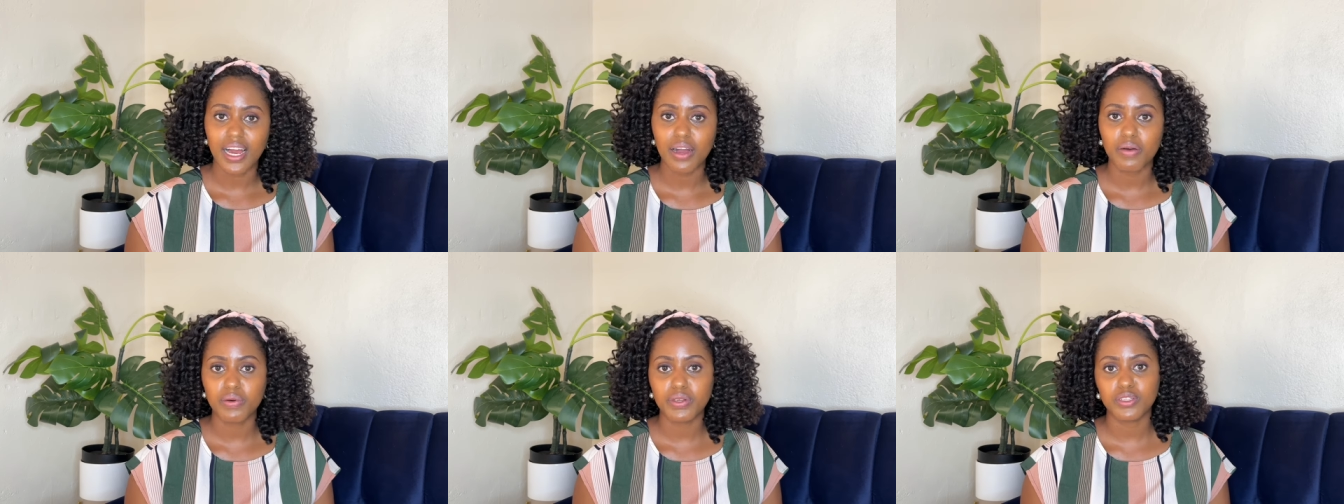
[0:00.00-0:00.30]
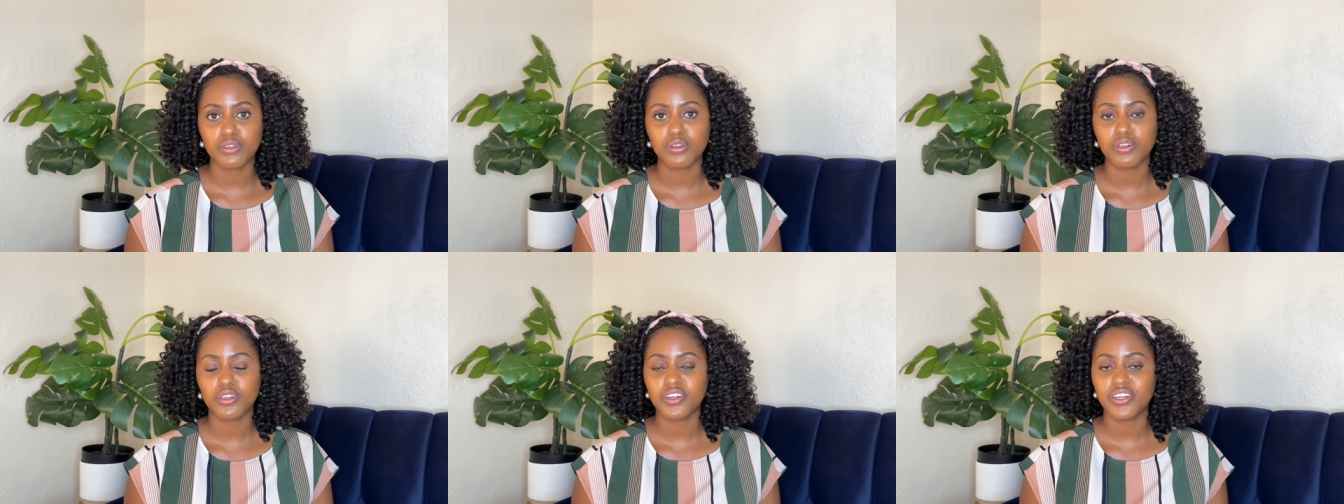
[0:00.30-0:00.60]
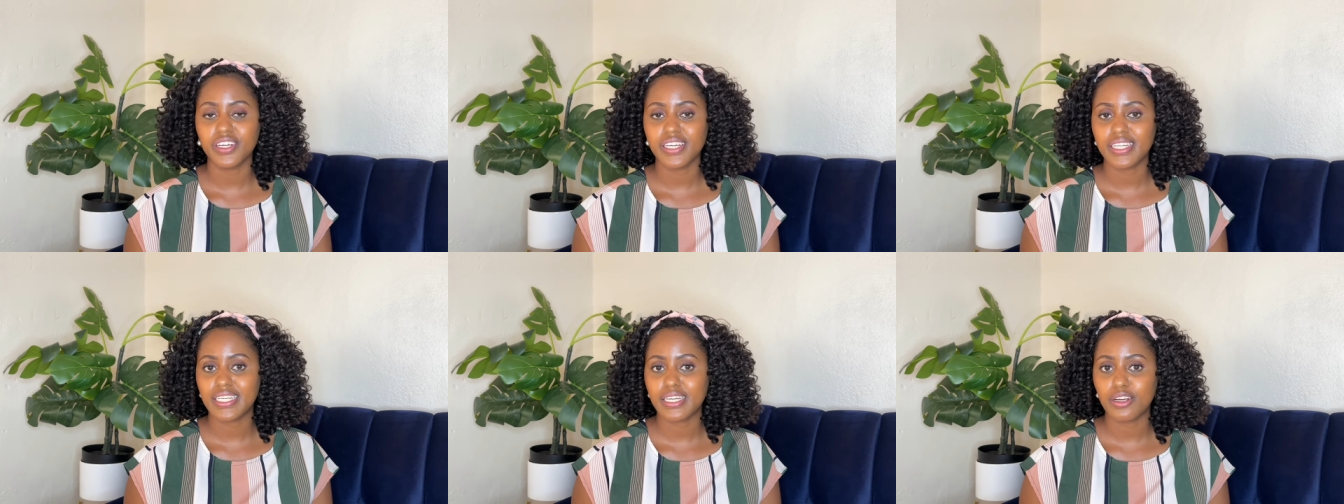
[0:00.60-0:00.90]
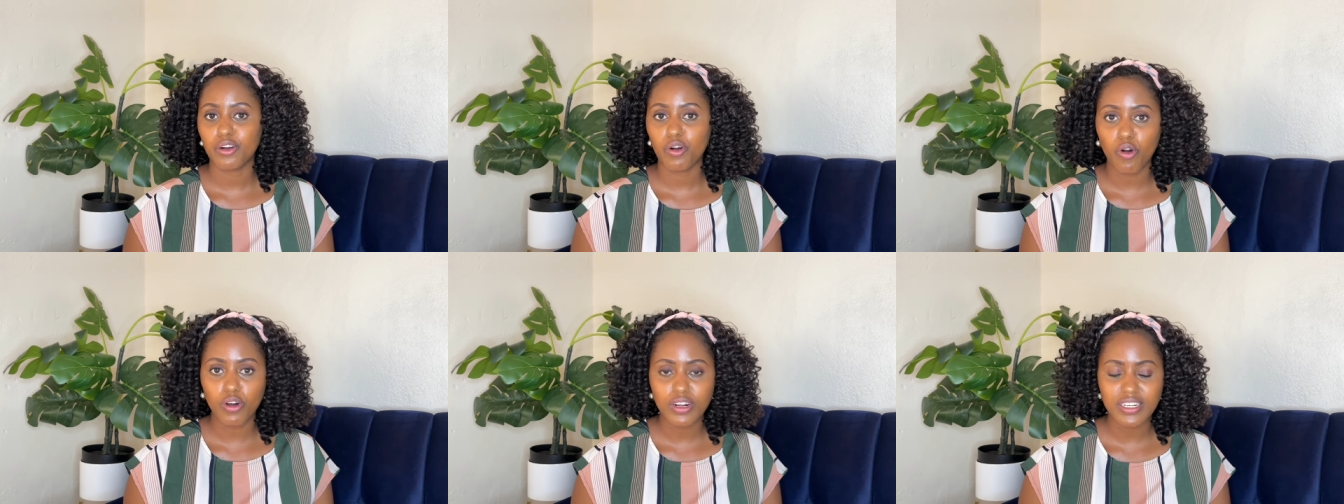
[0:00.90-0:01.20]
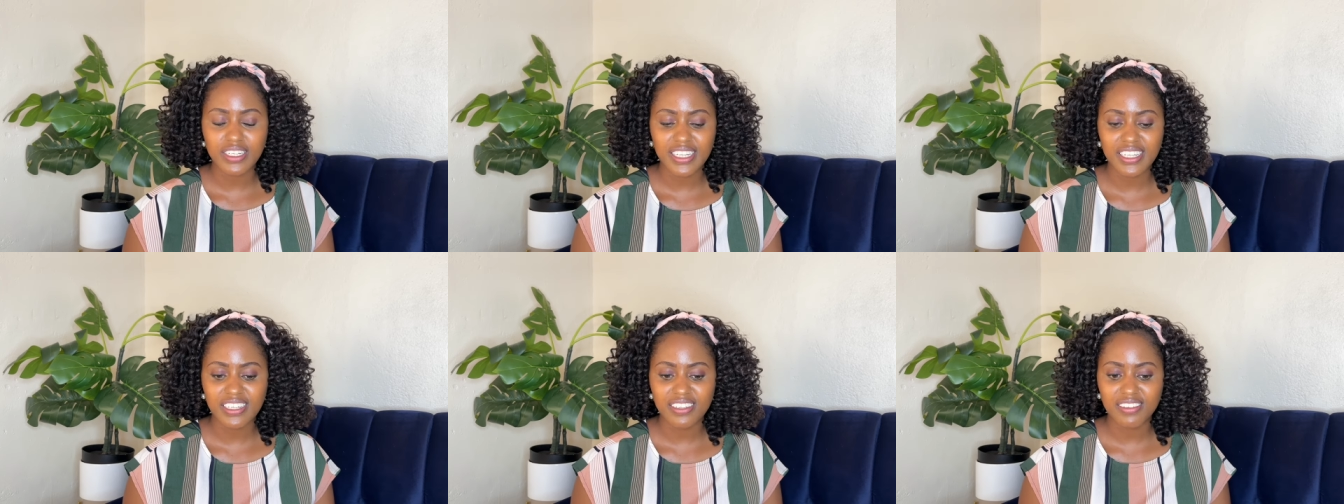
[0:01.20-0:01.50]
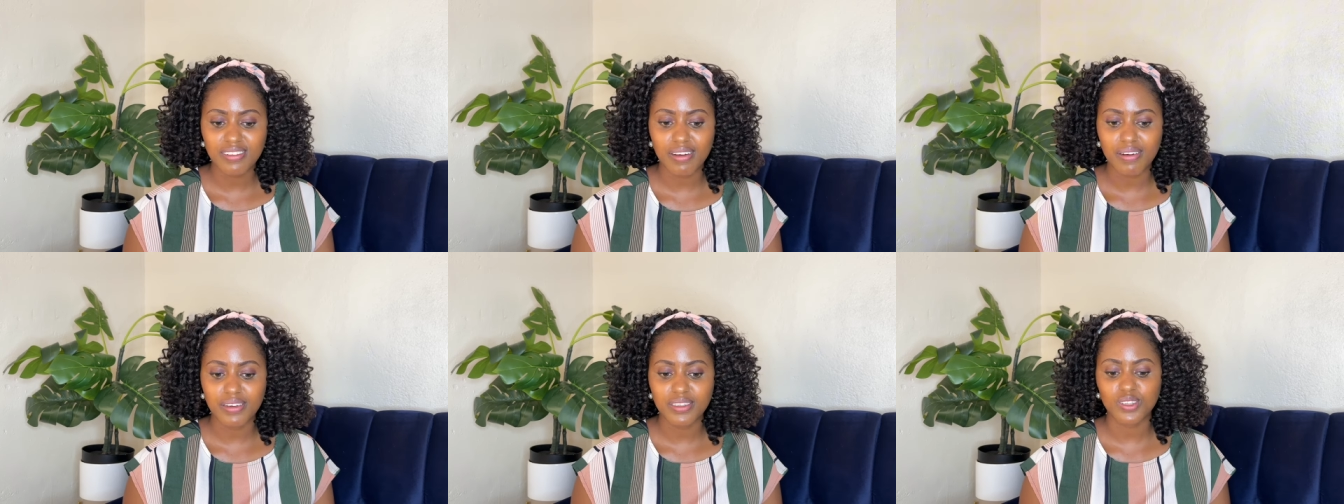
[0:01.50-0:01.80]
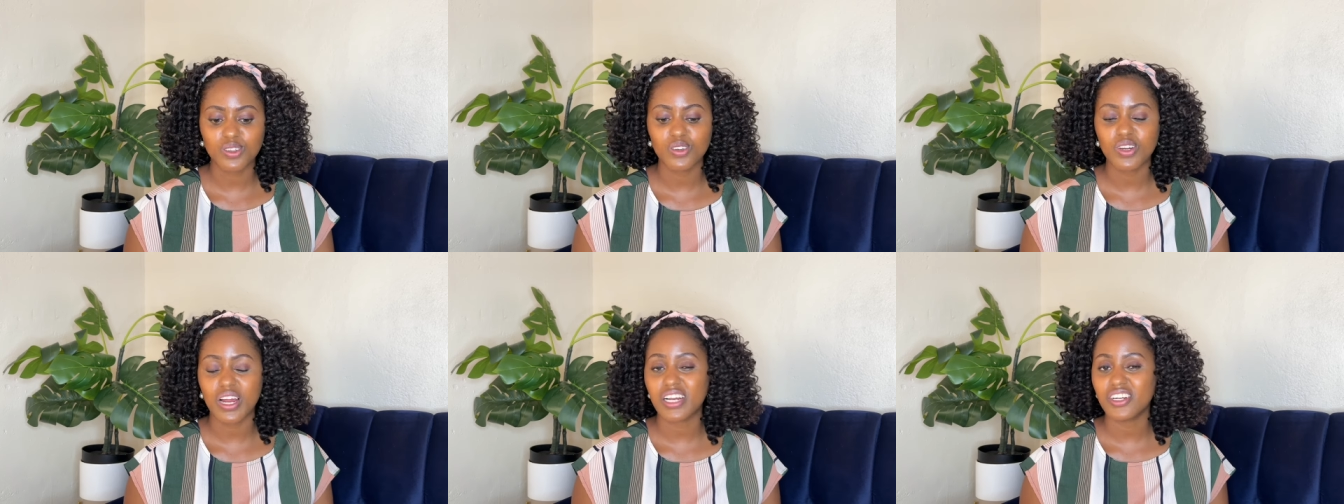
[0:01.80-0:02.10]
I was not creating content, so I was
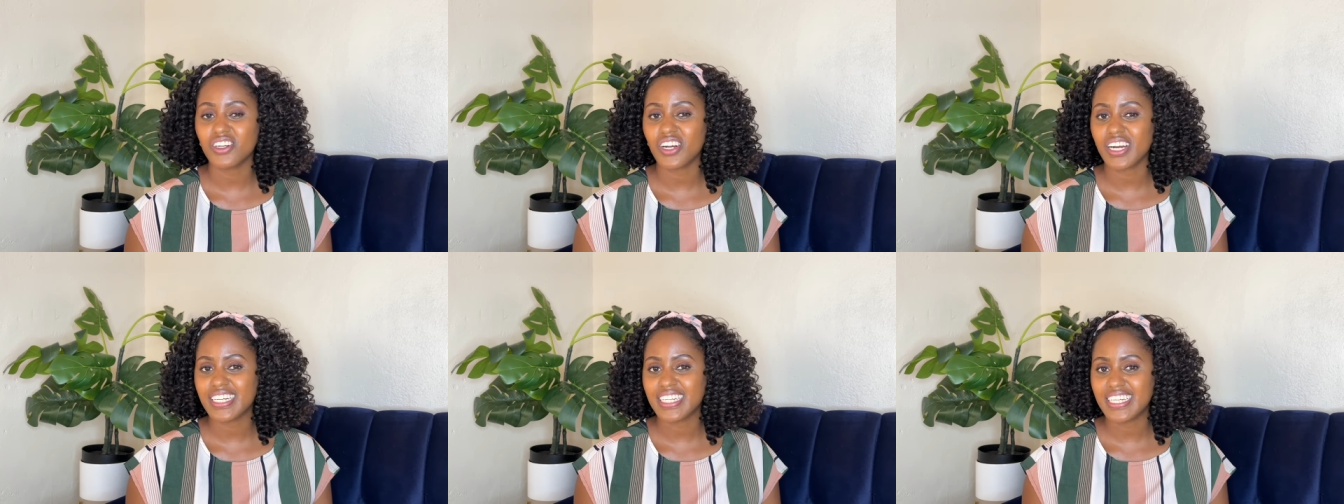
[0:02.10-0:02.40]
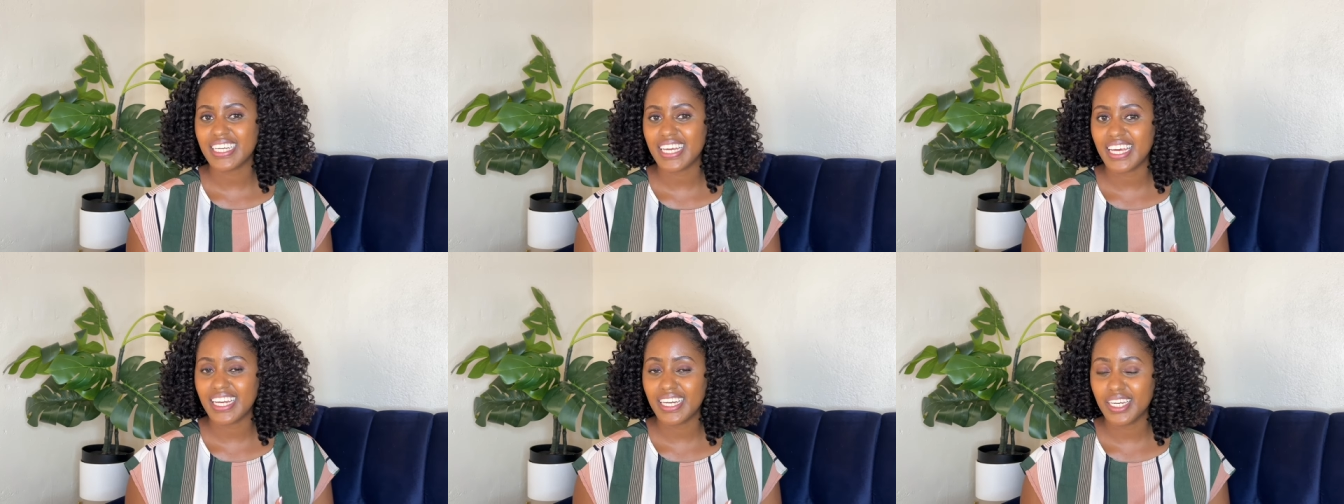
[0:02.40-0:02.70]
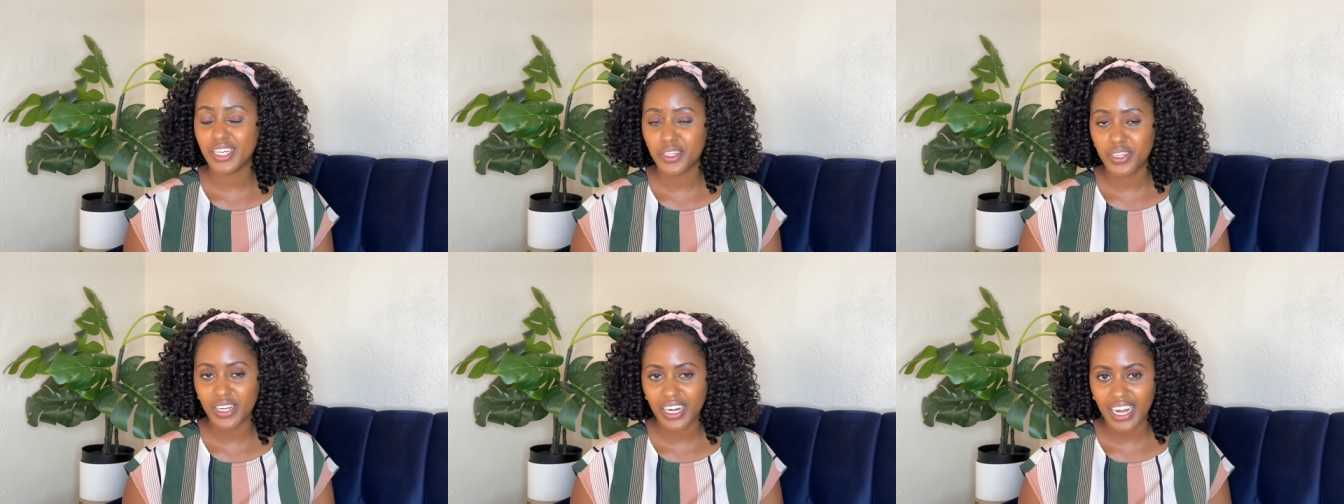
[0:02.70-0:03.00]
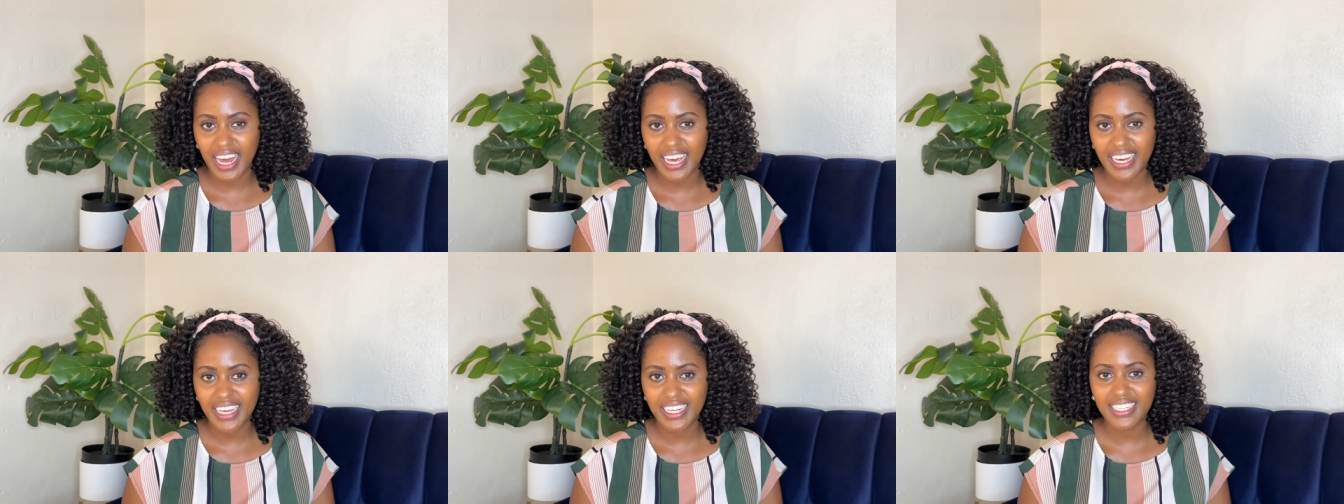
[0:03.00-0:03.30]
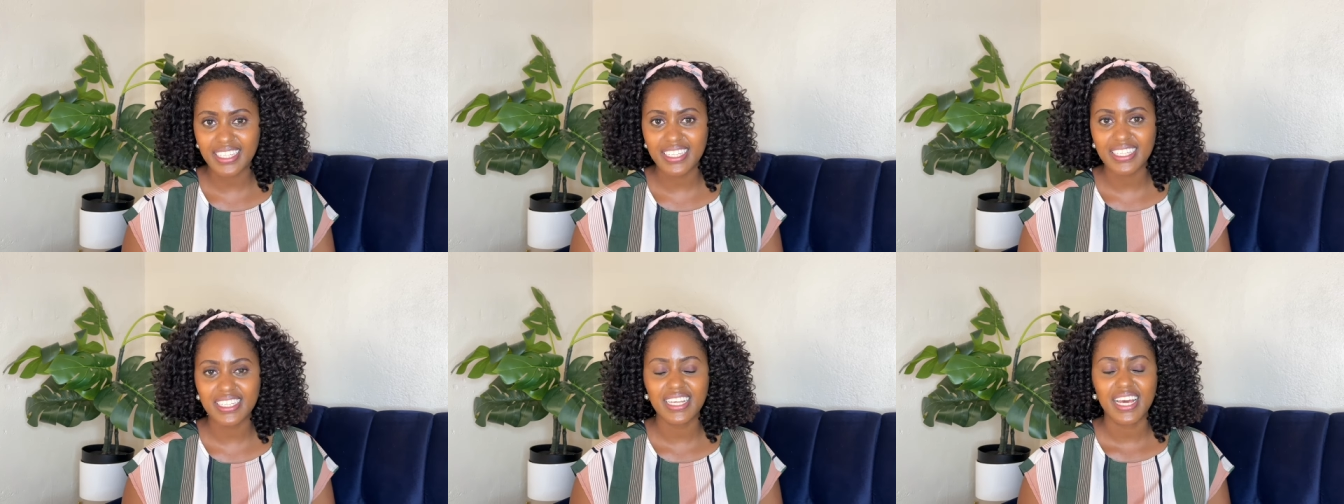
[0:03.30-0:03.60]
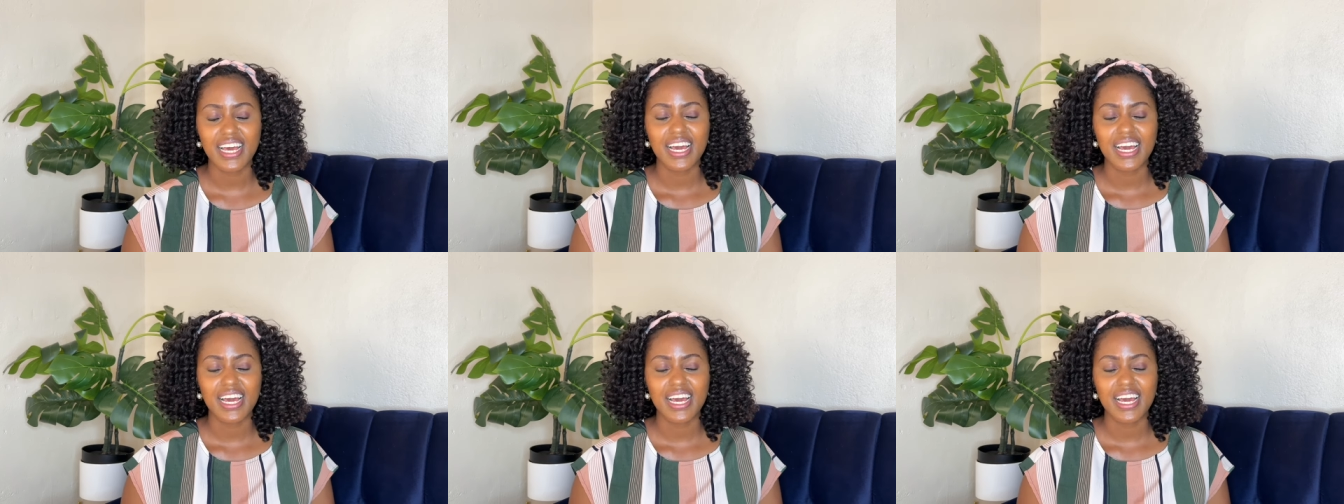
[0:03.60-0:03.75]
not attracting any clients.